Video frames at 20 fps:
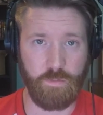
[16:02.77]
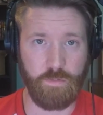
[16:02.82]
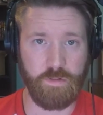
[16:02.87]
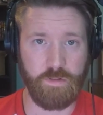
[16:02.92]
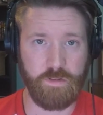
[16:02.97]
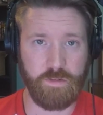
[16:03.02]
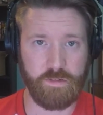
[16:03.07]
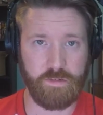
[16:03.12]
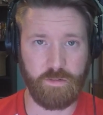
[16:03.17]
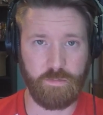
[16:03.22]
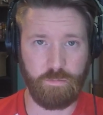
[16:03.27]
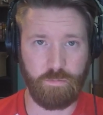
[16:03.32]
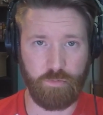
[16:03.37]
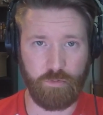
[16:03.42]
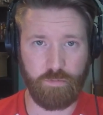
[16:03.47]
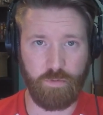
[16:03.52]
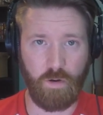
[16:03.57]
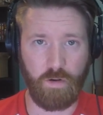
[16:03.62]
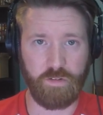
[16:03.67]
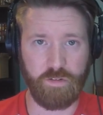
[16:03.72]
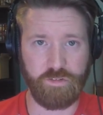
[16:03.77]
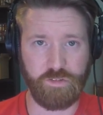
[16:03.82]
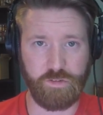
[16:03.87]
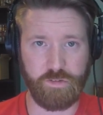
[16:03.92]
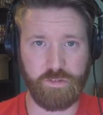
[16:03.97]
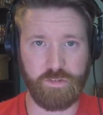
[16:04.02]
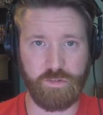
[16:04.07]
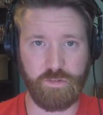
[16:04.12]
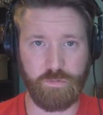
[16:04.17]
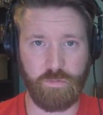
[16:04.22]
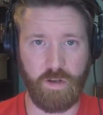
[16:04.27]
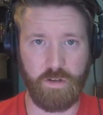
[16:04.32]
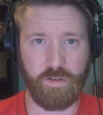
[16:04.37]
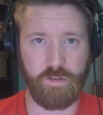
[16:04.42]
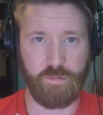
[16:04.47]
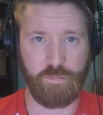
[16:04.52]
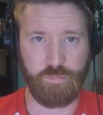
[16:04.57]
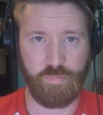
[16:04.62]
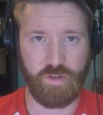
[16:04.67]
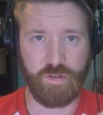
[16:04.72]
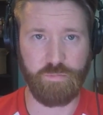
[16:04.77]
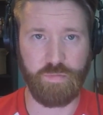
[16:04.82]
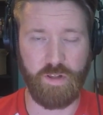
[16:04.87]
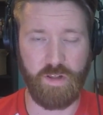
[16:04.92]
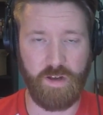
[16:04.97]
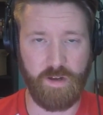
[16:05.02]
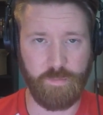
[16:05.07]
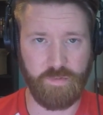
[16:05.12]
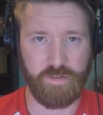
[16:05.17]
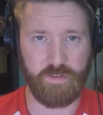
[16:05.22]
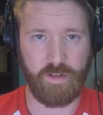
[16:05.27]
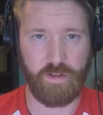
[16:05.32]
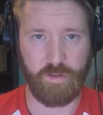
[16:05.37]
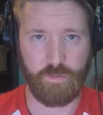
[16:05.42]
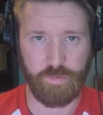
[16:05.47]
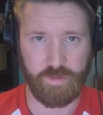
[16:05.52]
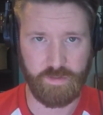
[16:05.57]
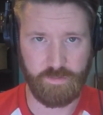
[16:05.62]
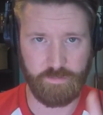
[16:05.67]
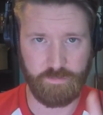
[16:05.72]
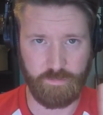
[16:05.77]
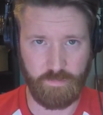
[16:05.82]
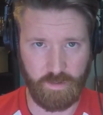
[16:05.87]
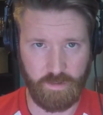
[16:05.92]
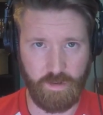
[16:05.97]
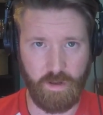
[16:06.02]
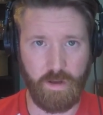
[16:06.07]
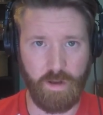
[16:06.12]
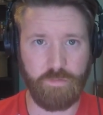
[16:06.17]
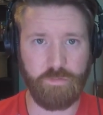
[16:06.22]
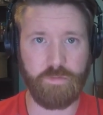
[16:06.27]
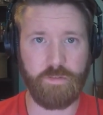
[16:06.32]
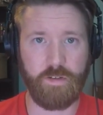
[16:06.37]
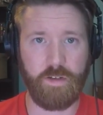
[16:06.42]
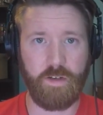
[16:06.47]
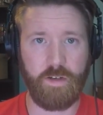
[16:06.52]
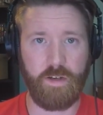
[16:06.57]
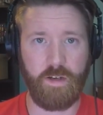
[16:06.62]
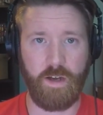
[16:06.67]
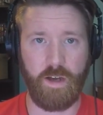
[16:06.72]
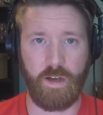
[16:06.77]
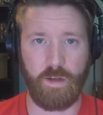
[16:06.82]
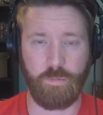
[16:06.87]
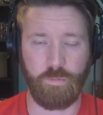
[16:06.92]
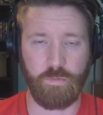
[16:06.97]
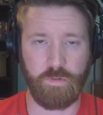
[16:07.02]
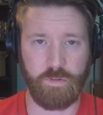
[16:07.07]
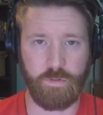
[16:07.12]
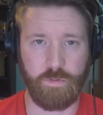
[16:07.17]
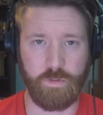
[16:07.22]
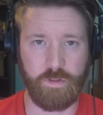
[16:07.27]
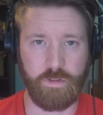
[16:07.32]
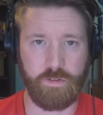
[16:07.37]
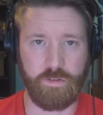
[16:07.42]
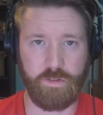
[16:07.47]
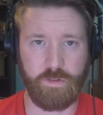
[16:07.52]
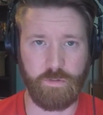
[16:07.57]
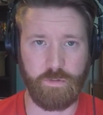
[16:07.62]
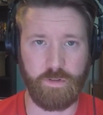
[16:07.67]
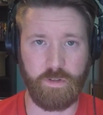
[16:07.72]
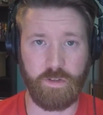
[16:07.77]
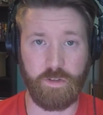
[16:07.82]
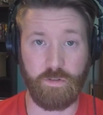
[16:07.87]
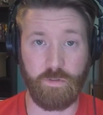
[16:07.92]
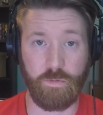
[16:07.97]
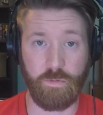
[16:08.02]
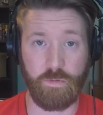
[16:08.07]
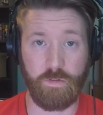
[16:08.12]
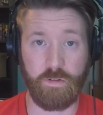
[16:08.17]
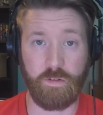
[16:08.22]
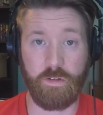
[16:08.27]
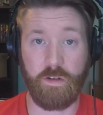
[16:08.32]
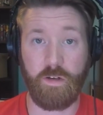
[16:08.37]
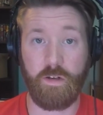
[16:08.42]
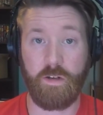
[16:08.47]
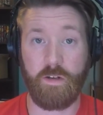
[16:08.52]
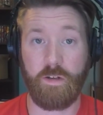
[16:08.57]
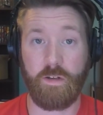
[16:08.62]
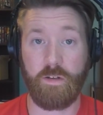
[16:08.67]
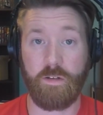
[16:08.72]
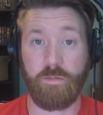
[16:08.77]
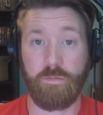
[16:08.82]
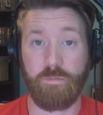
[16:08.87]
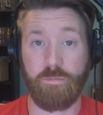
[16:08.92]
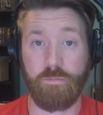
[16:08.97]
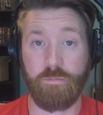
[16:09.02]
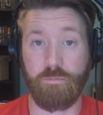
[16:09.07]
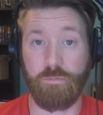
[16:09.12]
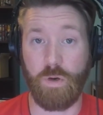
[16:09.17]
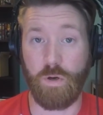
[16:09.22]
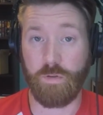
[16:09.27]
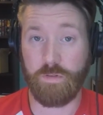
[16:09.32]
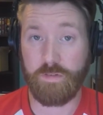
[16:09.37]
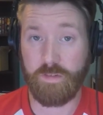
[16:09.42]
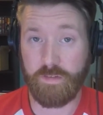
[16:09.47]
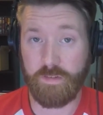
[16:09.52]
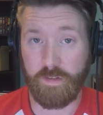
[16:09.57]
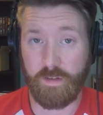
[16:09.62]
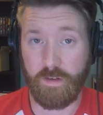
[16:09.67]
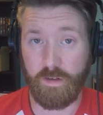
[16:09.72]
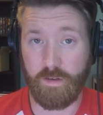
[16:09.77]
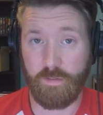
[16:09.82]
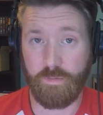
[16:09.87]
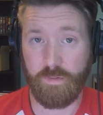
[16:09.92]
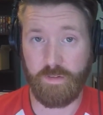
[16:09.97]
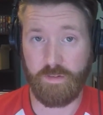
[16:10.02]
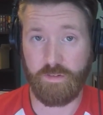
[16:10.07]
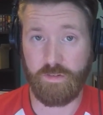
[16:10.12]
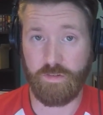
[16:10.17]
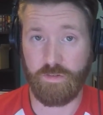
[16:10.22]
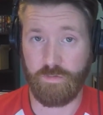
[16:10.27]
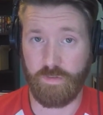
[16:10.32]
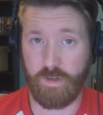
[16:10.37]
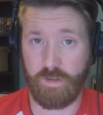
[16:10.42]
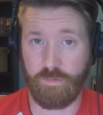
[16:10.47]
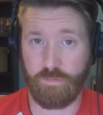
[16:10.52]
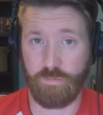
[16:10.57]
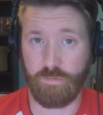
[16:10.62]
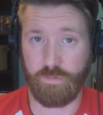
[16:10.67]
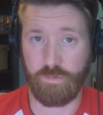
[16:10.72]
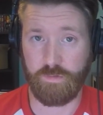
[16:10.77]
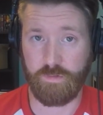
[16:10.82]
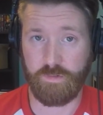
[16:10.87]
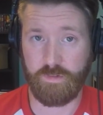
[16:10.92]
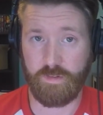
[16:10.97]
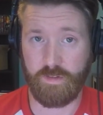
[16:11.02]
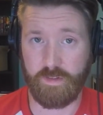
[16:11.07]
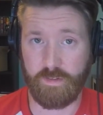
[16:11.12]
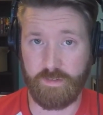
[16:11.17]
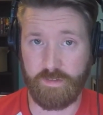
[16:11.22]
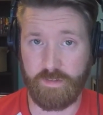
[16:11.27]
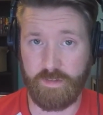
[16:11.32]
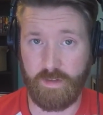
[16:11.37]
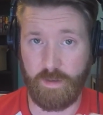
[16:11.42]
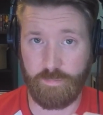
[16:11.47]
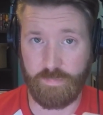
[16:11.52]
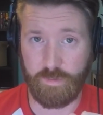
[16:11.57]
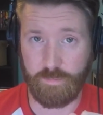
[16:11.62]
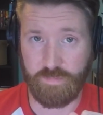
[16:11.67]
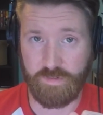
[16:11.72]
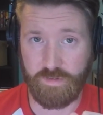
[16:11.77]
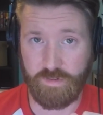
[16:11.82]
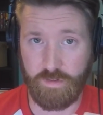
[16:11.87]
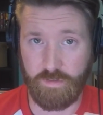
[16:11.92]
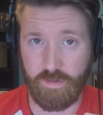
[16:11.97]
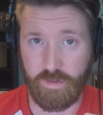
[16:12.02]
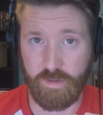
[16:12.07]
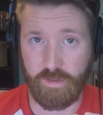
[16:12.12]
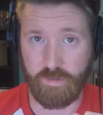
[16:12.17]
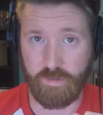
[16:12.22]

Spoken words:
just going to move our units around in big blobs, and that'll be enough. And we're going to ignore most of the terrain rules except obscuring.